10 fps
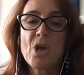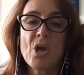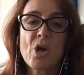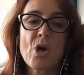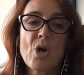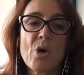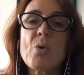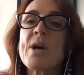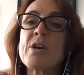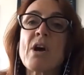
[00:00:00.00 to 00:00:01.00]

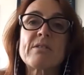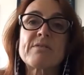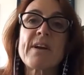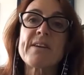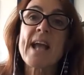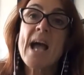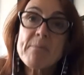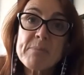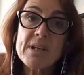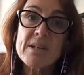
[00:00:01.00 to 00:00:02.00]
who are not very
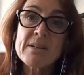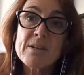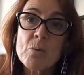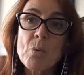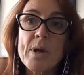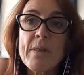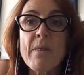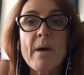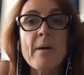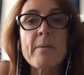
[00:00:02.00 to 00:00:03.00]
happy with
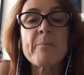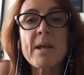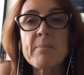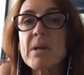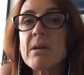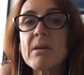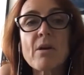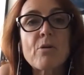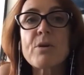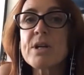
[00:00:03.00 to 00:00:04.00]
maybe
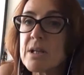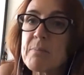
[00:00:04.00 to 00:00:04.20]
a critic